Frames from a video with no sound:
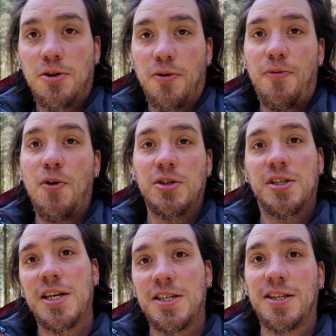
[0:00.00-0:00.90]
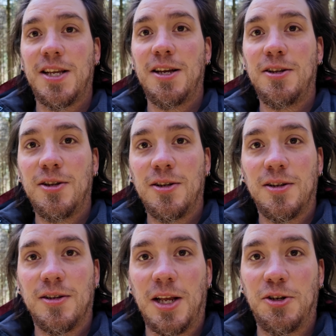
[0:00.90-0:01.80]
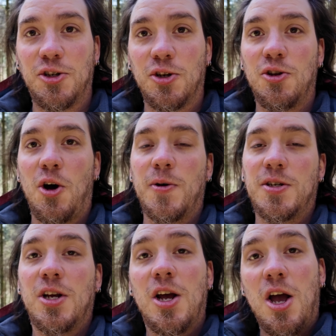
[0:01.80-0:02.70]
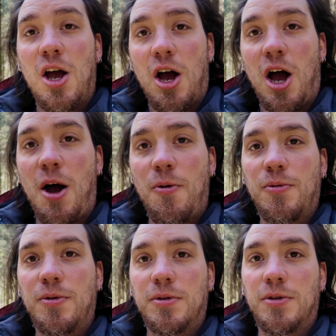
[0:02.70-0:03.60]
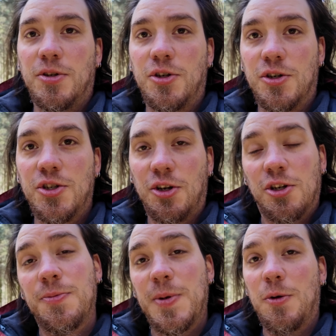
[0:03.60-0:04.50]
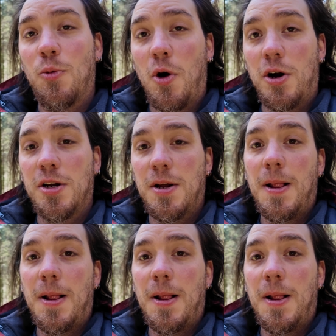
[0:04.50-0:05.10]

The first easy thing that you should know is how does your shutter speed work.